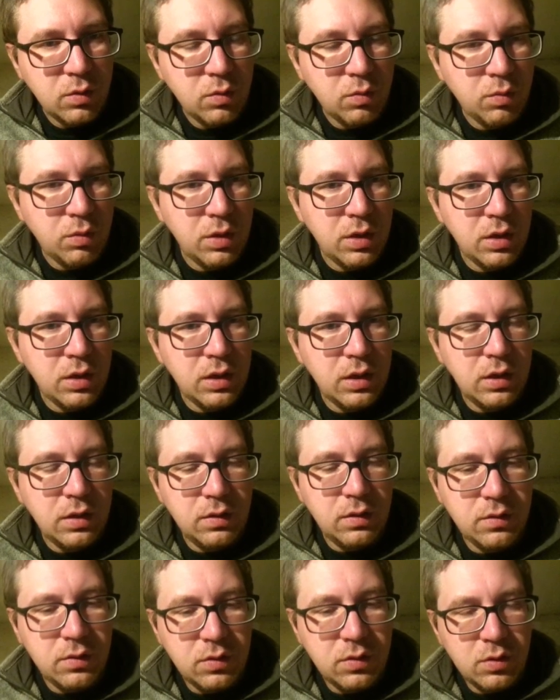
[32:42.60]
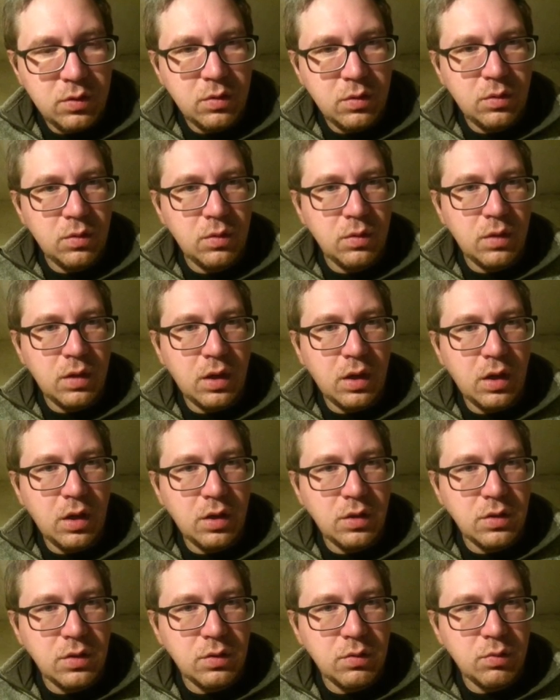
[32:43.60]
We need to
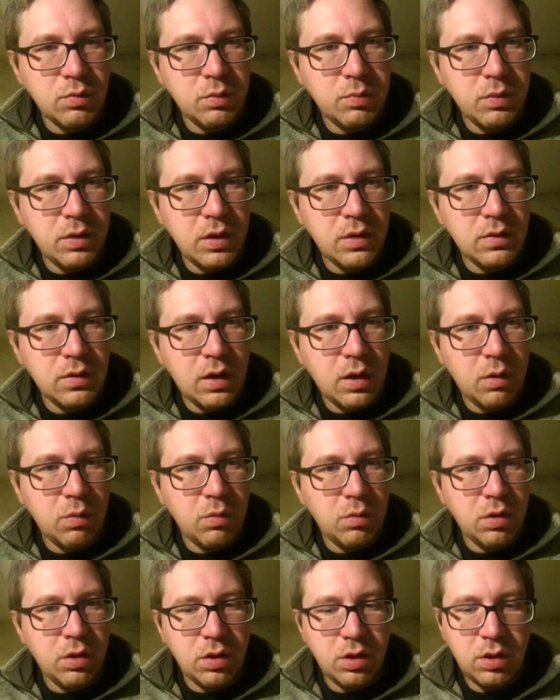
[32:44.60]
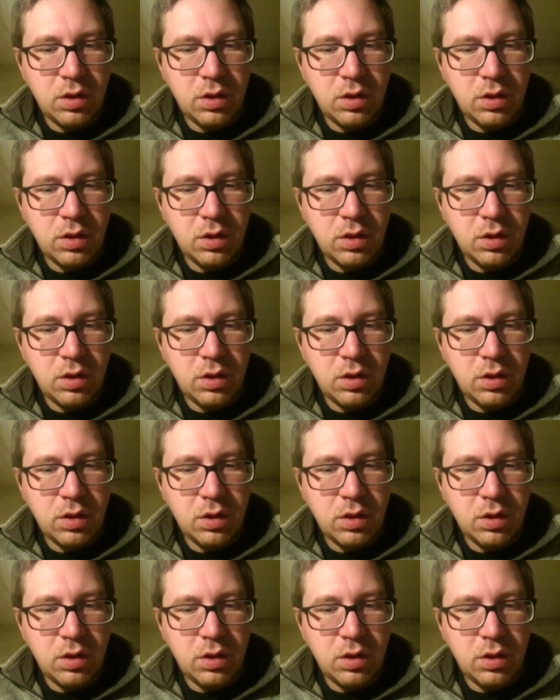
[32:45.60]
just replace that with